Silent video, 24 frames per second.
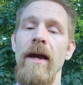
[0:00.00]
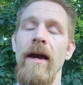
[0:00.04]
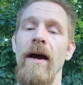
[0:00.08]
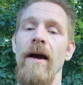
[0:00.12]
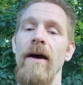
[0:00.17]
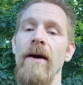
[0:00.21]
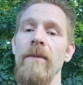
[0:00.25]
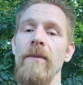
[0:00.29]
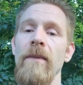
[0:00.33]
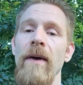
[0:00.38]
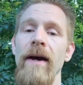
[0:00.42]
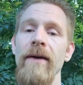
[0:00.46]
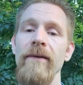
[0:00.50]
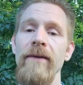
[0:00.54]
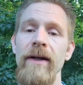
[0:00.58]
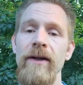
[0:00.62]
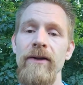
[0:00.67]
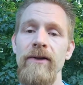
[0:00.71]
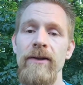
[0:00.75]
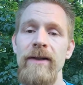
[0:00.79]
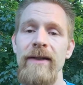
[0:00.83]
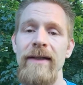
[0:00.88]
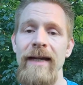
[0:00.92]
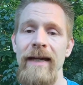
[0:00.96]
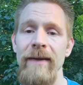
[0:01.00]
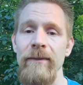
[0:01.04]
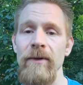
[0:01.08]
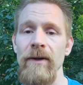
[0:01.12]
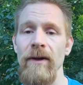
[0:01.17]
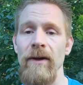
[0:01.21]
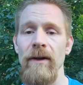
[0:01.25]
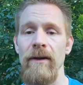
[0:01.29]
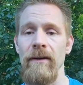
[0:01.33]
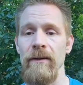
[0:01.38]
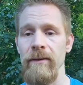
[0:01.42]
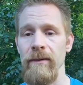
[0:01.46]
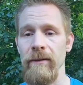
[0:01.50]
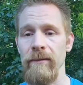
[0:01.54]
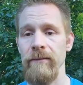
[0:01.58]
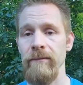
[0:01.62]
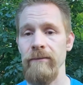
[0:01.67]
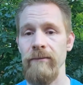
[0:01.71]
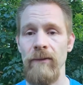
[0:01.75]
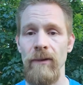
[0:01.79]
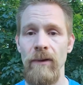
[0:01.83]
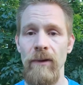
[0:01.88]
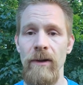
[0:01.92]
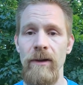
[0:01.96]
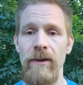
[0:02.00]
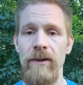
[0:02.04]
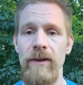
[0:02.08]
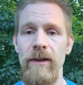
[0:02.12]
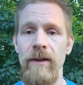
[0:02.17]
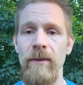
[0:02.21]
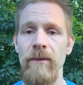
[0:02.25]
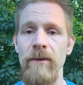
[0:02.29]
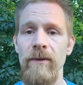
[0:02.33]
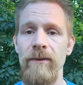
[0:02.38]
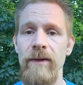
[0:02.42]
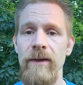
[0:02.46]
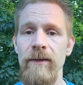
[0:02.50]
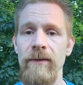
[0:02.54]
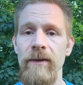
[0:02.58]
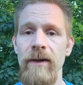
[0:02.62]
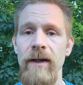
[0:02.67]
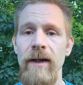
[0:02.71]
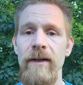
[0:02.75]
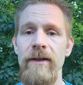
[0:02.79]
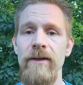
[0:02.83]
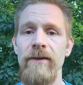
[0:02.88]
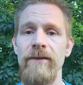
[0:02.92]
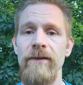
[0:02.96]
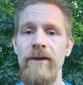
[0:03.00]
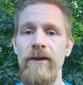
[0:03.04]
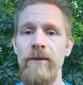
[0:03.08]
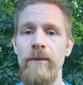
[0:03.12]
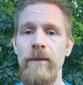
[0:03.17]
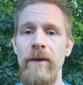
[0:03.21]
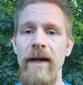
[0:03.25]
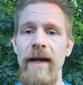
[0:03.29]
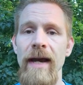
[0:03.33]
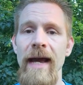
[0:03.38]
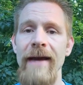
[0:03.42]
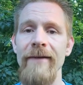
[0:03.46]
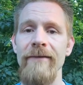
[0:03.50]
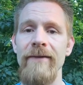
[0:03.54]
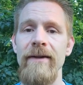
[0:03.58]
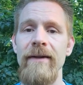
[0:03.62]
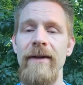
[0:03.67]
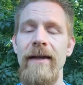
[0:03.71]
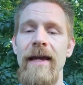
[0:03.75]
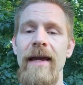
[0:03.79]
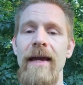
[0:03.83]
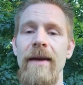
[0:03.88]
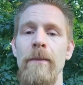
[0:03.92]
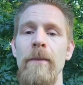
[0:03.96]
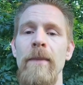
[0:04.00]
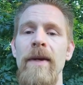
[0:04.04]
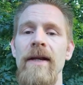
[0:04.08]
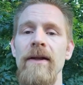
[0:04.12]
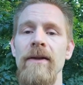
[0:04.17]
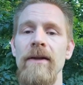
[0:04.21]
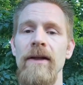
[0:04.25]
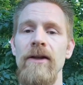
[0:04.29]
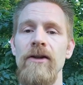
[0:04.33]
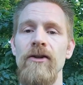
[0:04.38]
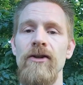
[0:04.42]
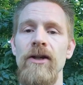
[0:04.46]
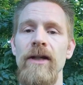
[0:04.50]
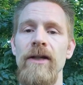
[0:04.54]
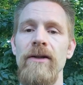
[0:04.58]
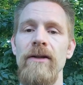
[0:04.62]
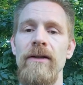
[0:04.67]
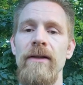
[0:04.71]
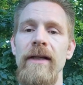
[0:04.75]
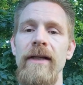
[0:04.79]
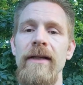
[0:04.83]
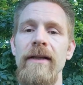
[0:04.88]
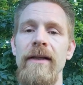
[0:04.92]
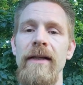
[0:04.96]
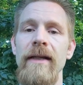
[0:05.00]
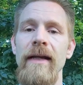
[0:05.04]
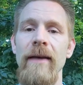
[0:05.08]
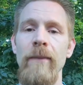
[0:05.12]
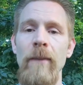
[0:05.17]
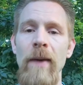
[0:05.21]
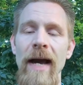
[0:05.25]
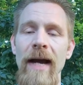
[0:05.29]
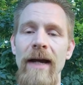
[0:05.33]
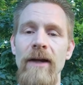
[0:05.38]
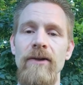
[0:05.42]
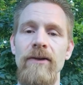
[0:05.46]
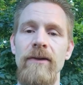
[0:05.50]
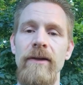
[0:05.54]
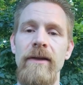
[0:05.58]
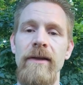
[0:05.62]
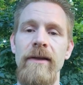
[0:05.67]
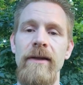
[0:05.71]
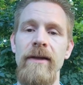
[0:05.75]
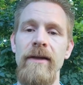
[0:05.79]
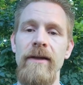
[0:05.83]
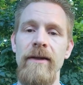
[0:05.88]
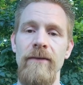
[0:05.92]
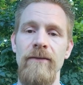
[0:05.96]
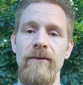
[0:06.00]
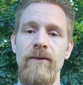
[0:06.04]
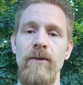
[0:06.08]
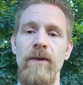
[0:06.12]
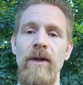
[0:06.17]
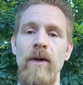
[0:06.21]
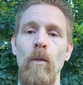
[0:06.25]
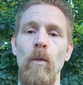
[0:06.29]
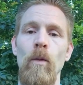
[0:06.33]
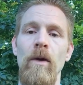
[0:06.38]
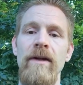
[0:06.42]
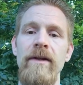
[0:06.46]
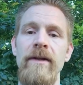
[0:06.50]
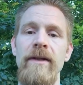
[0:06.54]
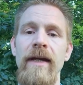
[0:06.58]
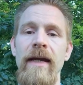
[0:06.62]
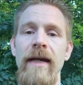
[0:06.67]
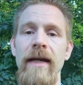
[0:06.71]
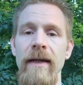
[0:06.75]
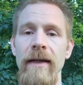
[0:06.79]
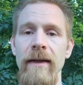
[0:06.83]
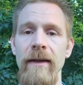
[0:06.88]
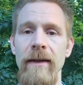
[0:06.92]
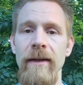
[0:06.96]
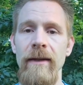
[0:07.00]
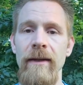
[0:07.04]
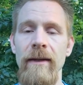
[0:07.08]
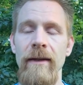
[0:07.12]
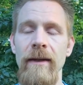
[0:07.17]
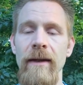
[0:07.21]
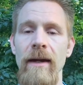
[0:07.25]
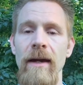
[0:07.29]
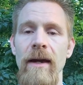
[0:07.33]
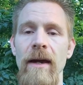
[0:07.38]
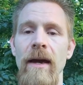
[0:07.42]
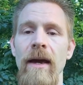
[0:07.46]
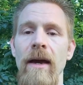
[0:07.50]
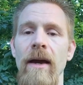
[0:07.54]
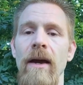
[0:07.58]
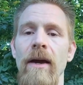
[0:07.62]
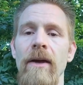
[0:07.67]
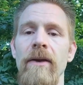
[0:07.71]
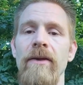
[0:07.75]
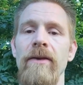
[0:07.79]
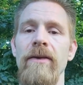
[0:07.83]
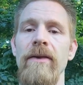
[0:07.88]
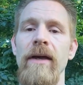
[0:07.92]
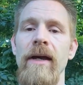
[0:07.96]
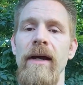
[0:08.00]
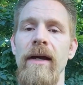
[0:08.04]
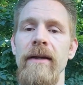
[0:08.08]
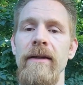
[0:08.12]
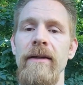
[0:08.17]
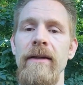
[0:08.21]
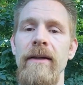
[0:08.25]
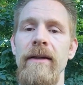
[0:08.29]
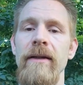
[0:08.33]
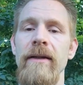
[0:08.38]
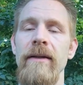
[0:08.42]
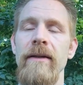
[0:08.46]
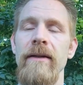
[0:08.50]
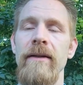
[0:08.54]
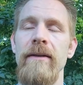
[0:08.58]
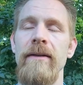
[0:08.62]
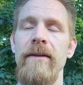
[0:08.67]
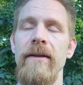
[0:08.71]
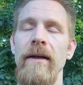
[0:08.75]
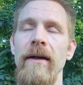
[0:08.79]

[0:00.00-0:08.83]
I've actually kept a large number of different kinds of fish, but I haven't made a lot of changes lately, and I'm actually thinking of doing one tank that is